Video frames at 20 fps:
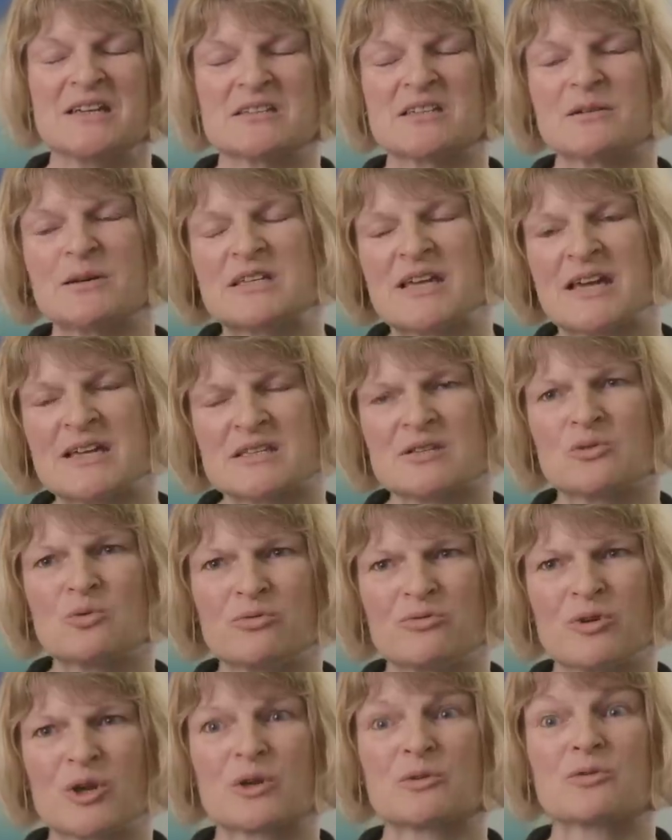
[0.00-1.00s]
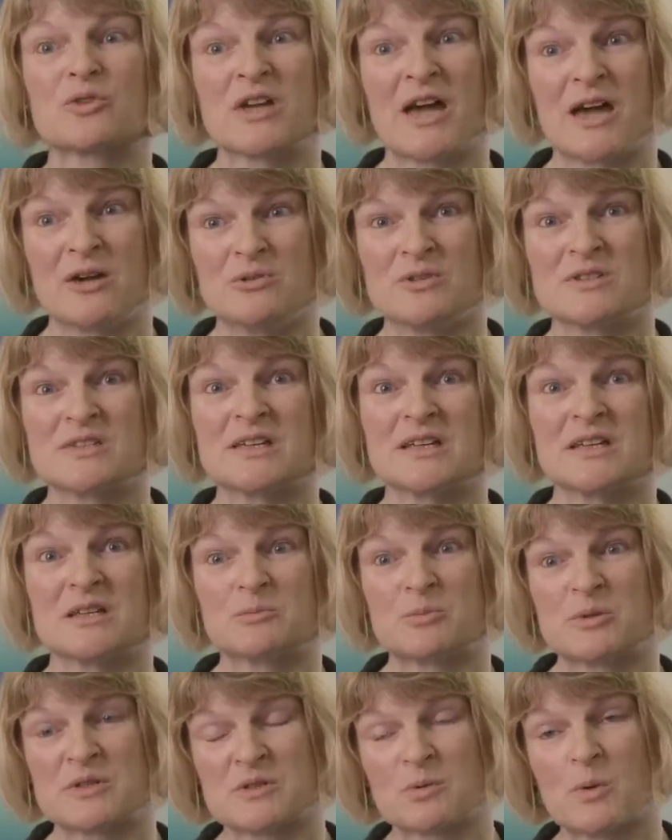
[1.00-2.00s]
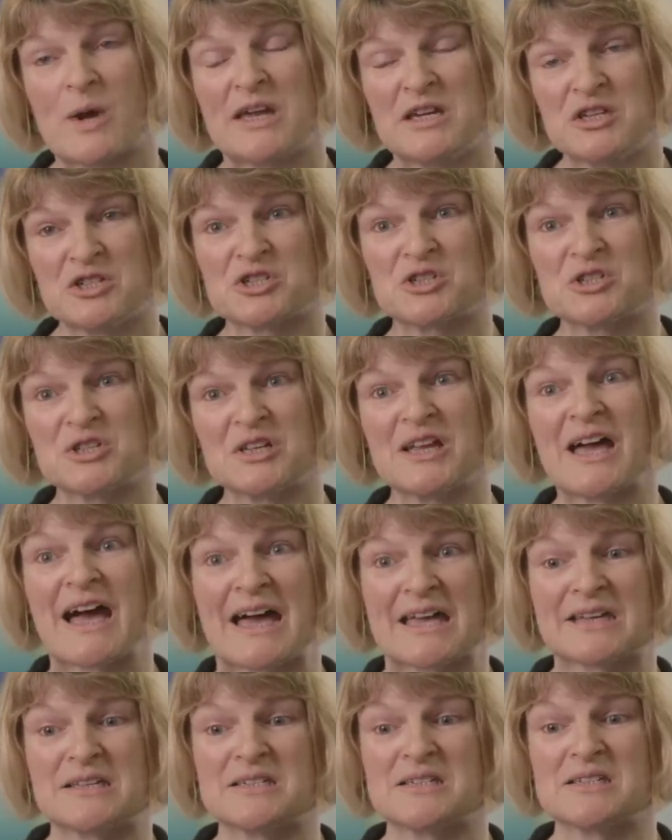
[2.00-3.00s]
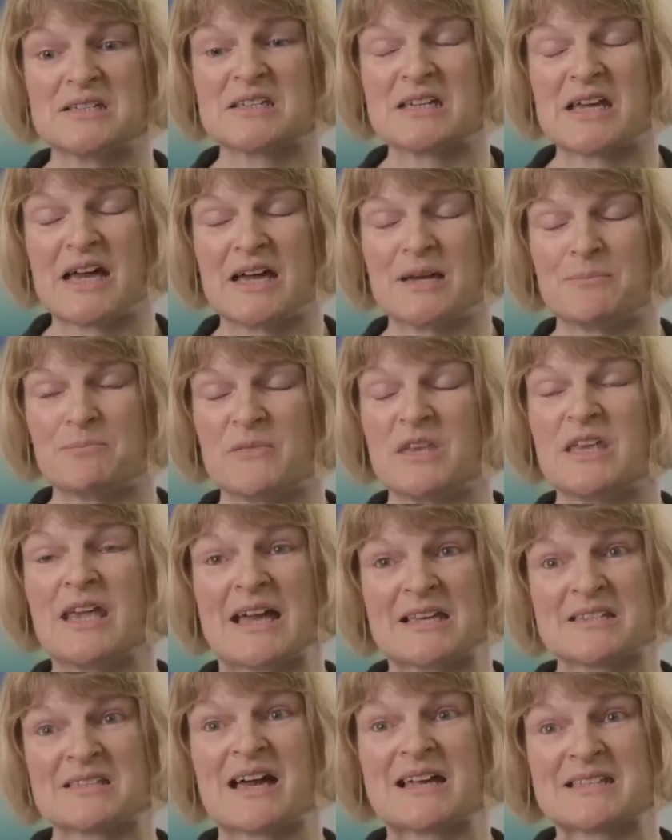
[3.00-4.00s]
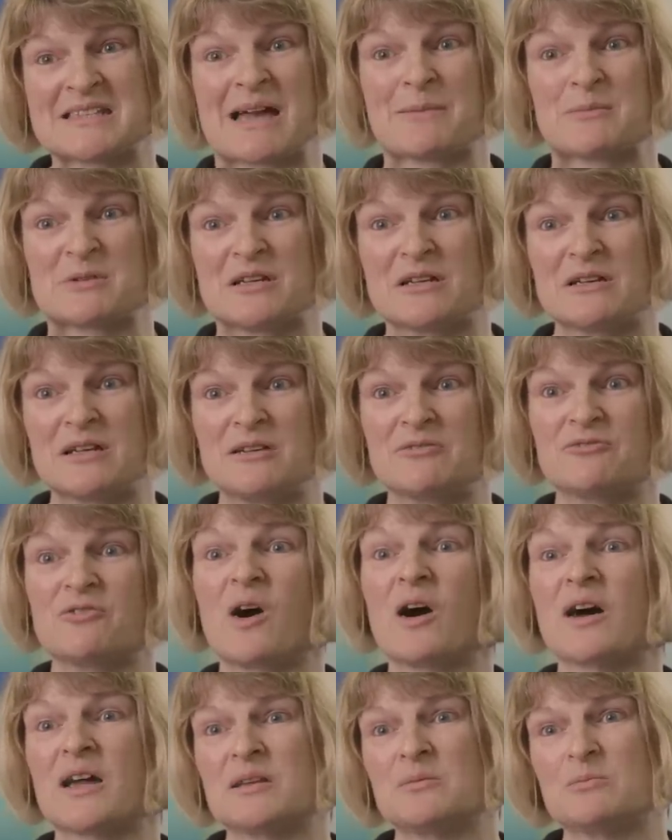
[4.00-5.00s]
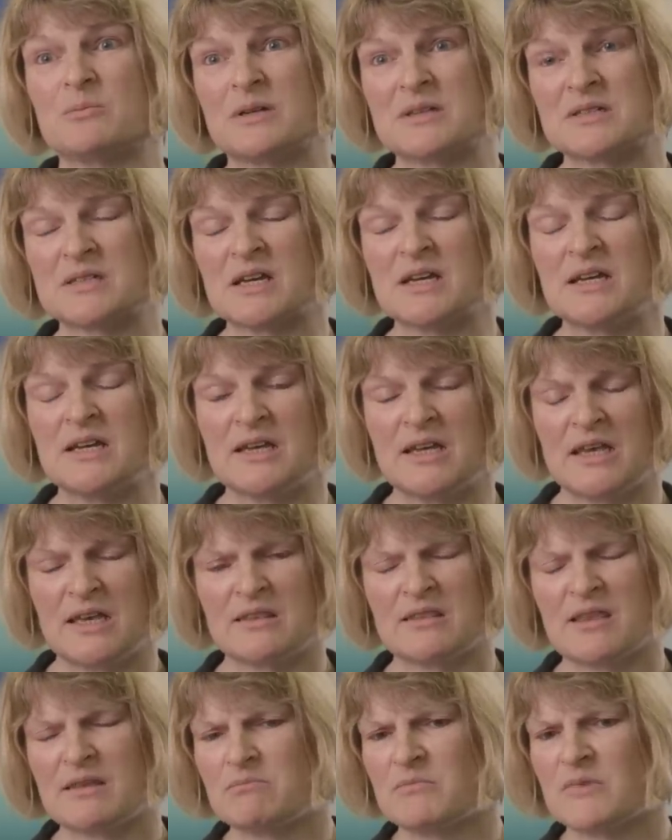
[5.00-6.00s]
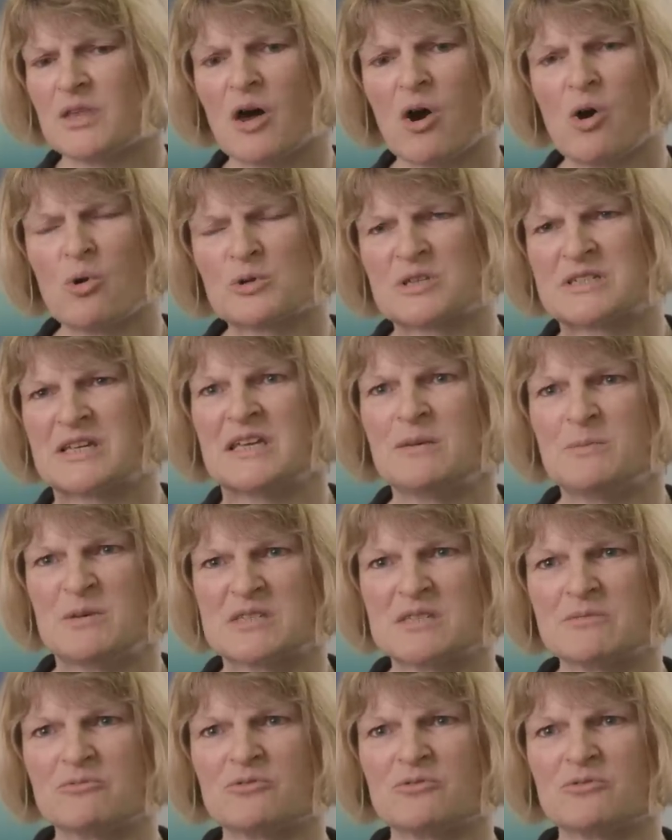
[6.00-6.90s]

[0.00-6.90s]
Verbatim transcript: So it takes an awful lot of coaxing and persuasion, and um, yes, that's absolutely fine, but the, the whole team is